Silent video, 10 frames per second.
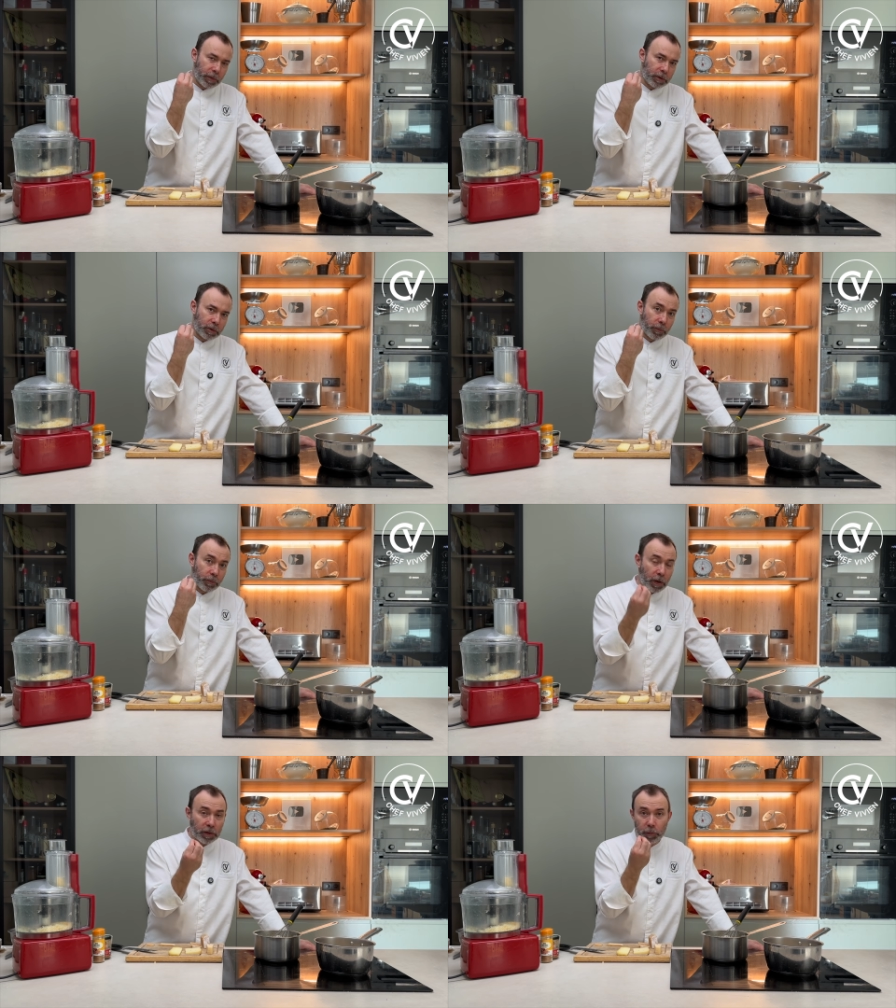
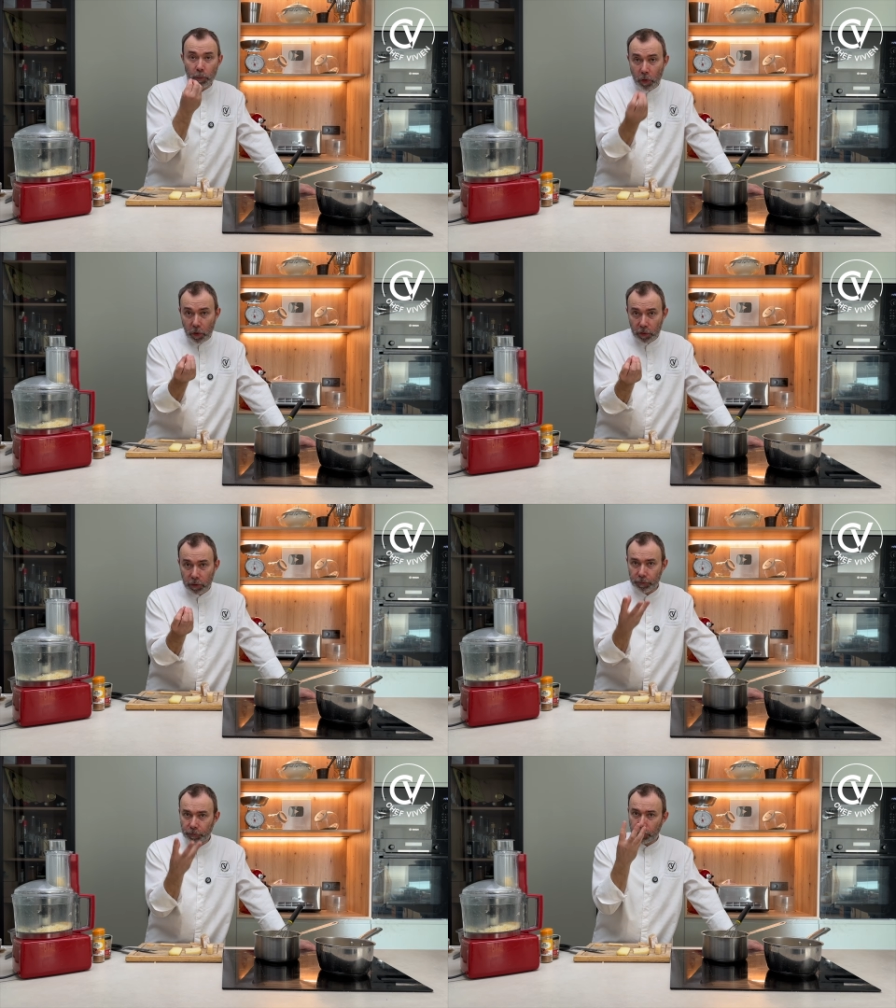fat
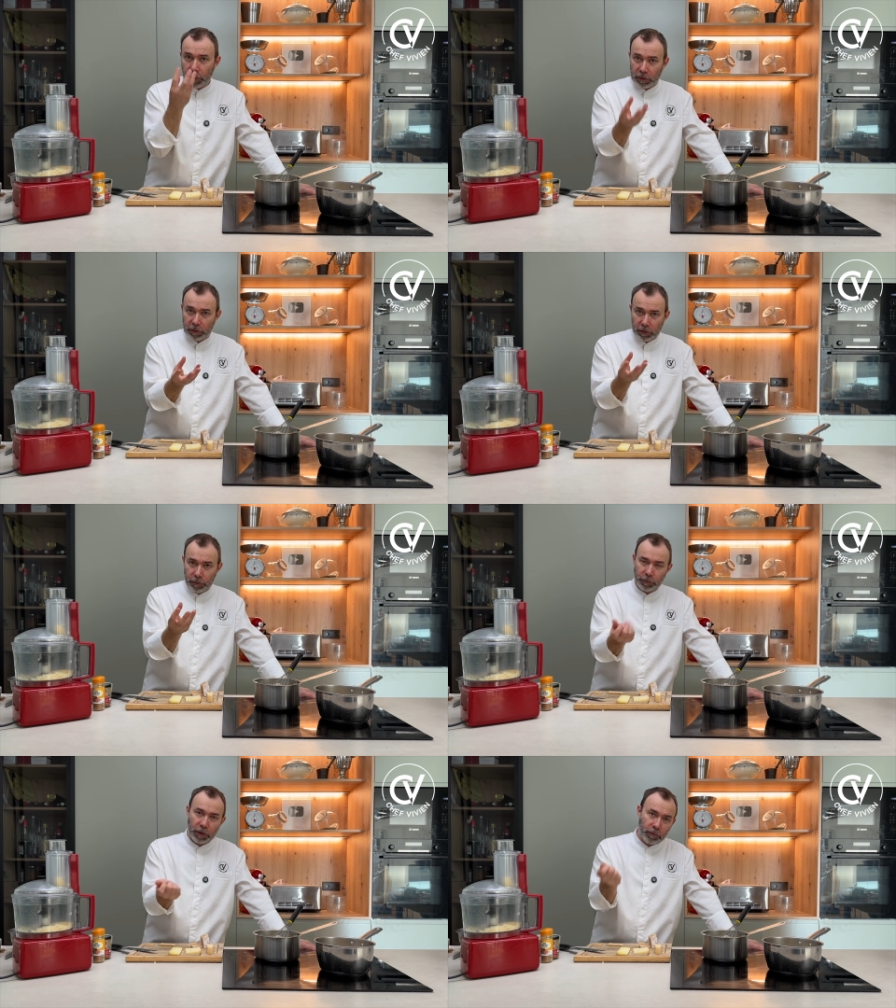pork
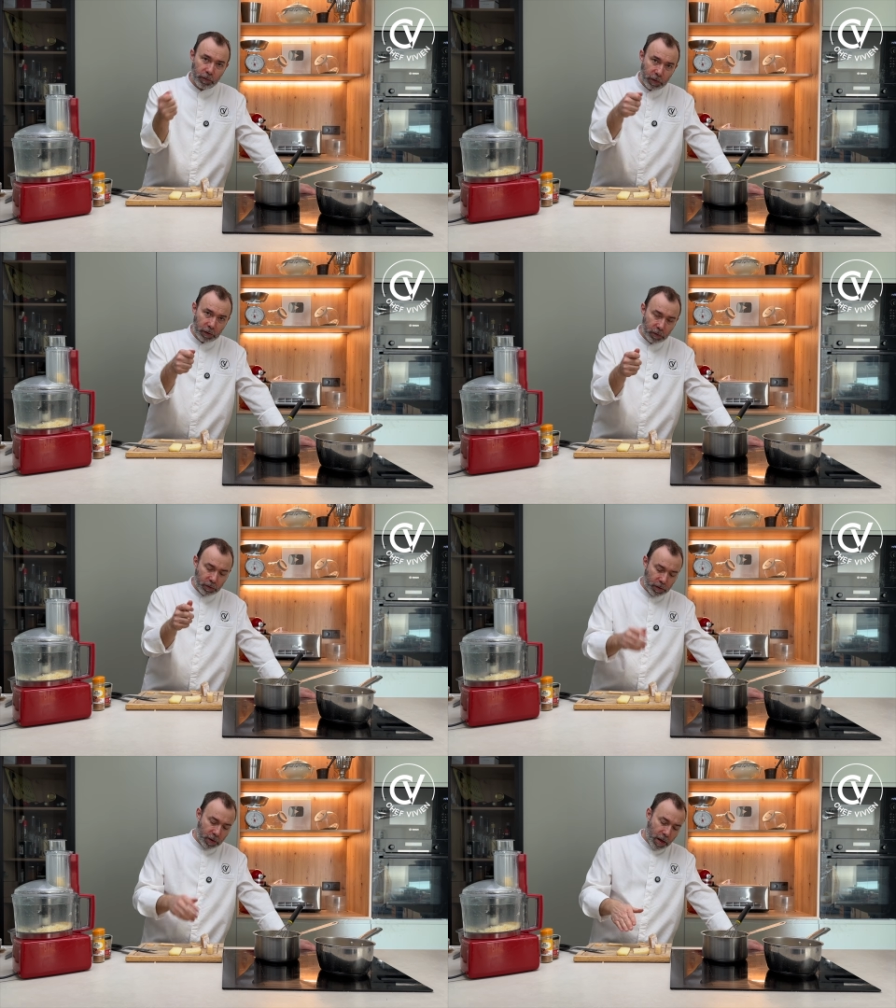melted and
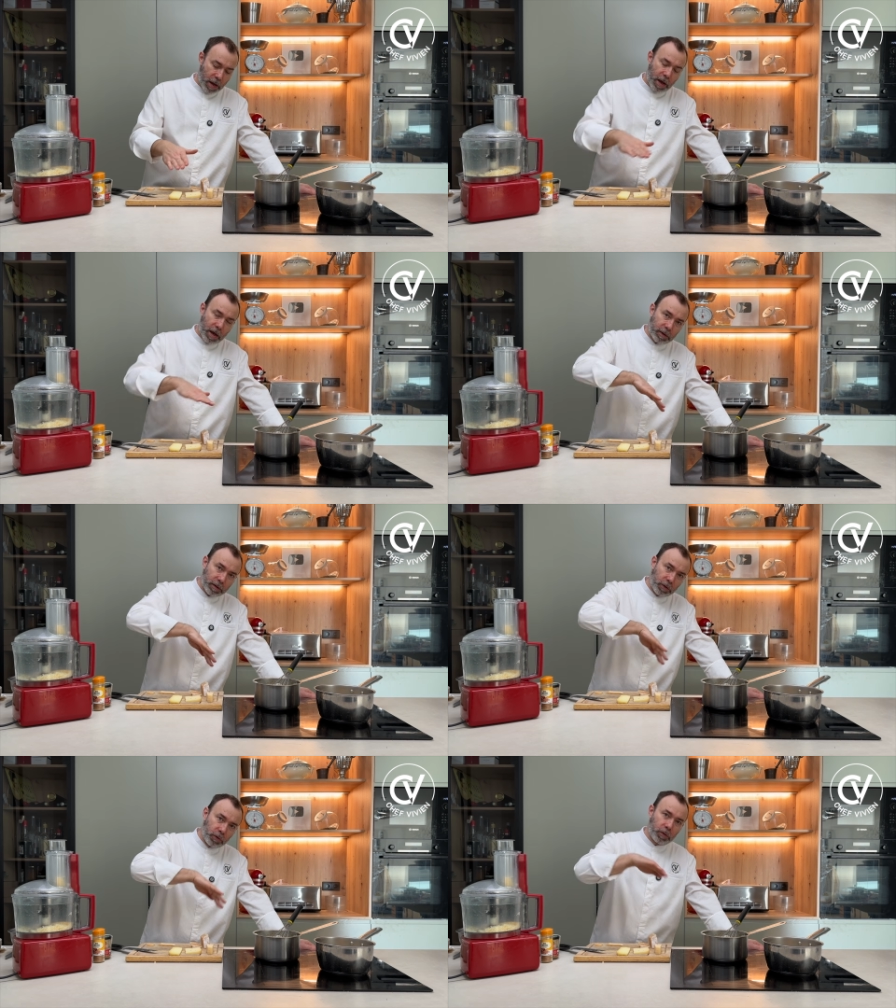filtered, and
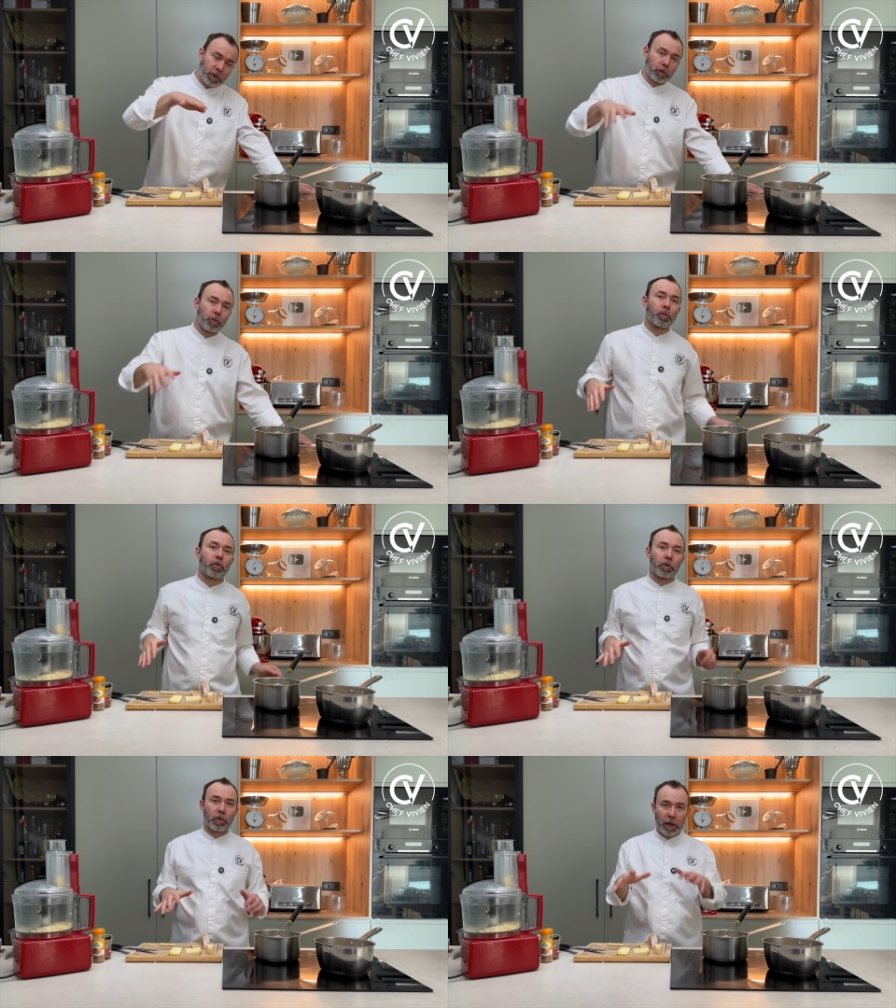they use it to
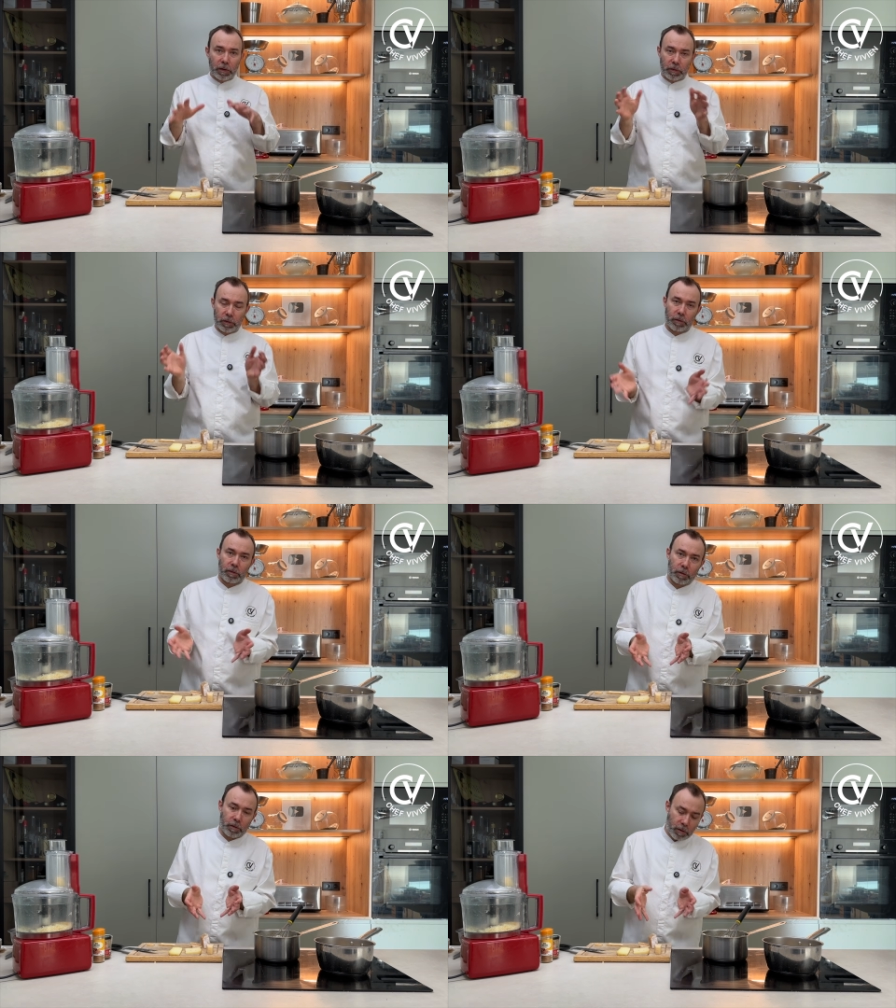protect
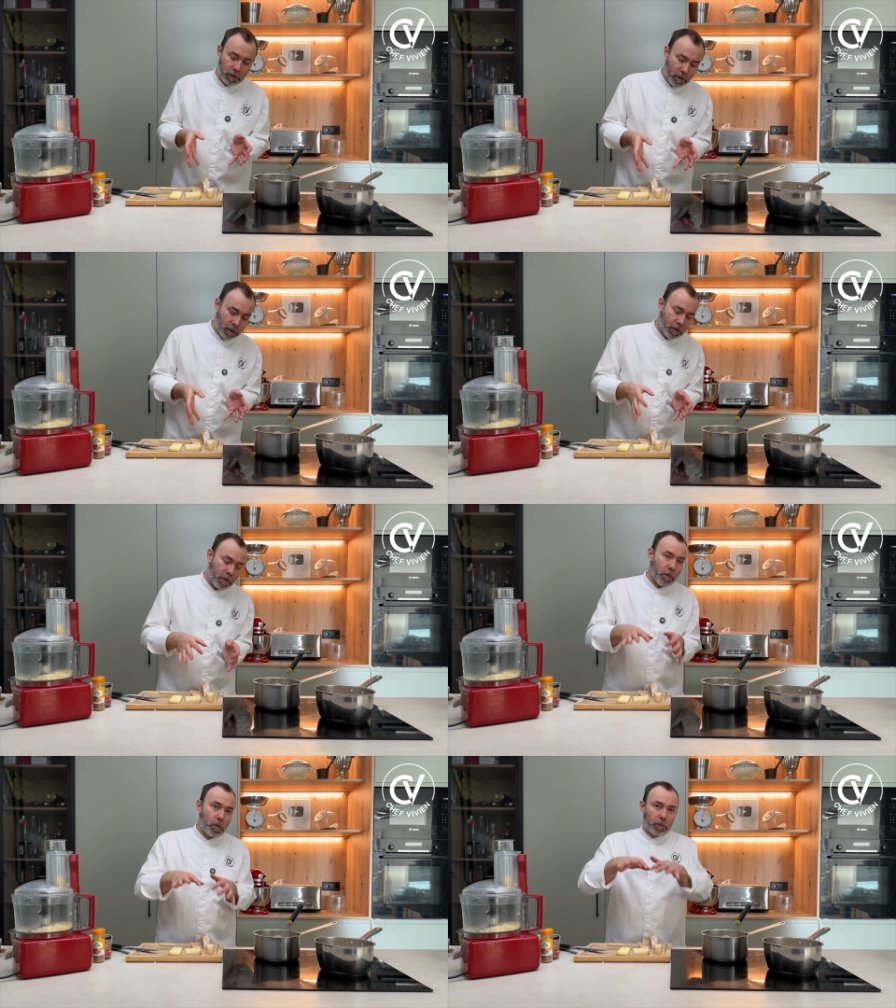
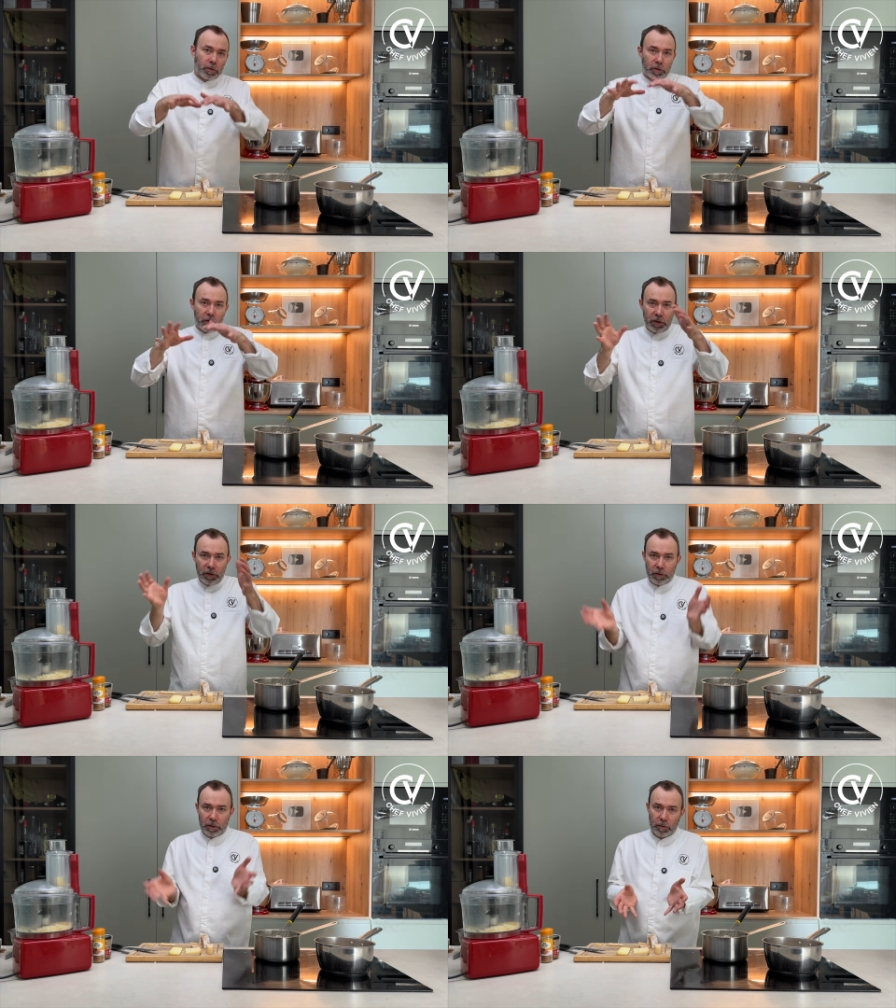all the
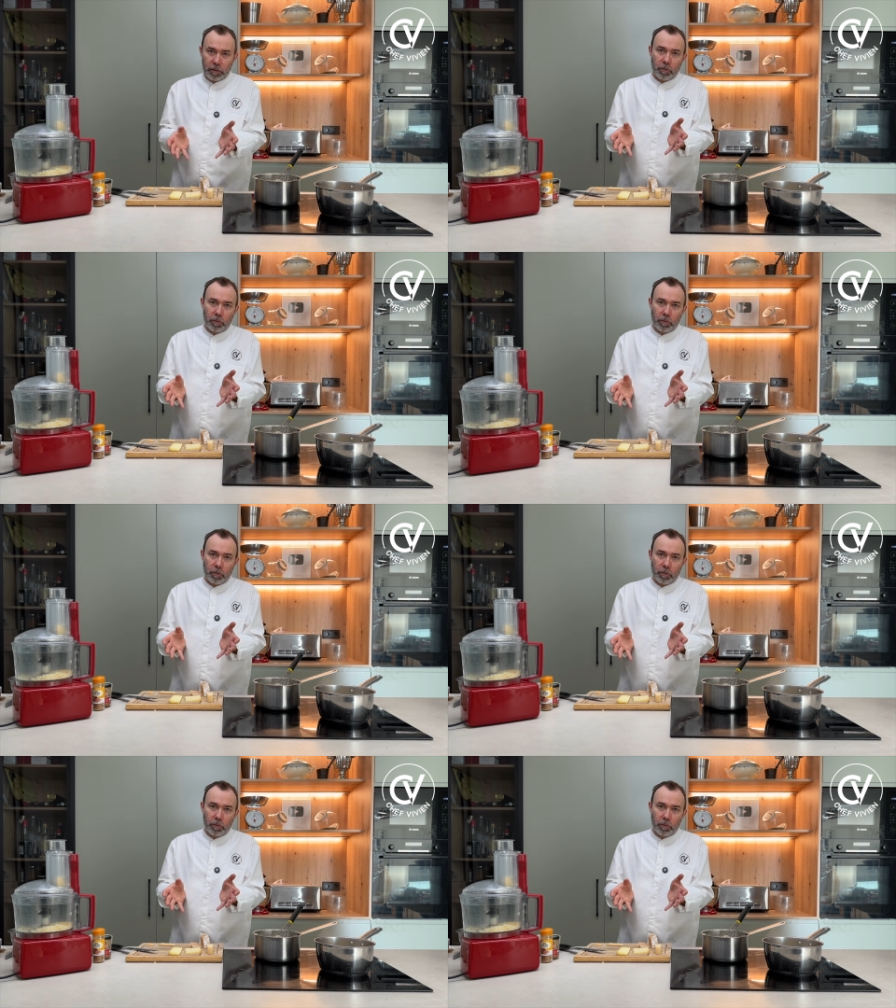cheese.